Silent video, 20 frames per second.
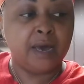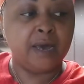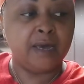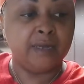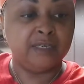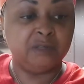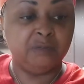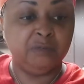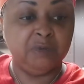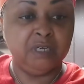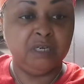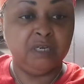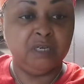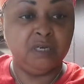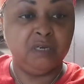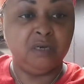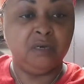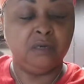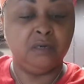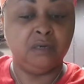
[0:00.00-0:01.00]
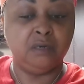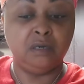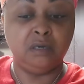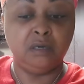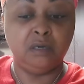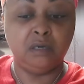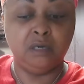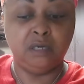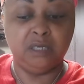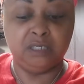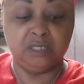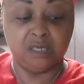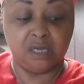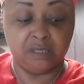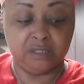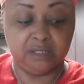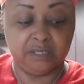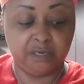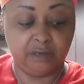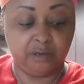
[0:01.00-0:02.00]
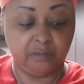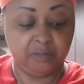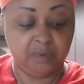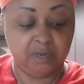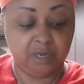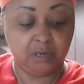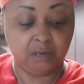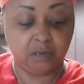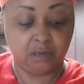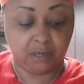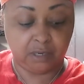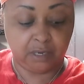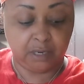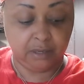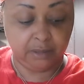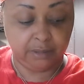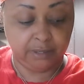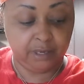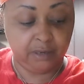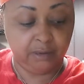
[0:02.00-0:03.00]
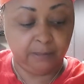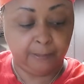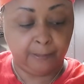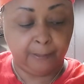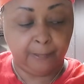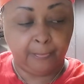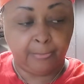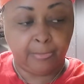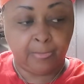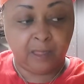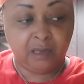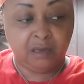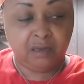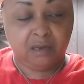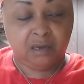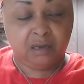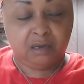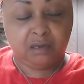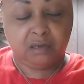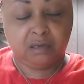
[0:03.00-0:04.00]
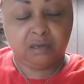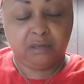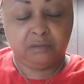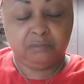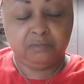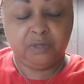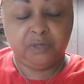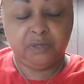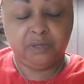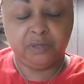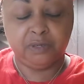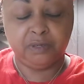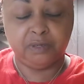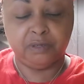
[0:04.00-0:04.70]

has been exhausting me lately. Um,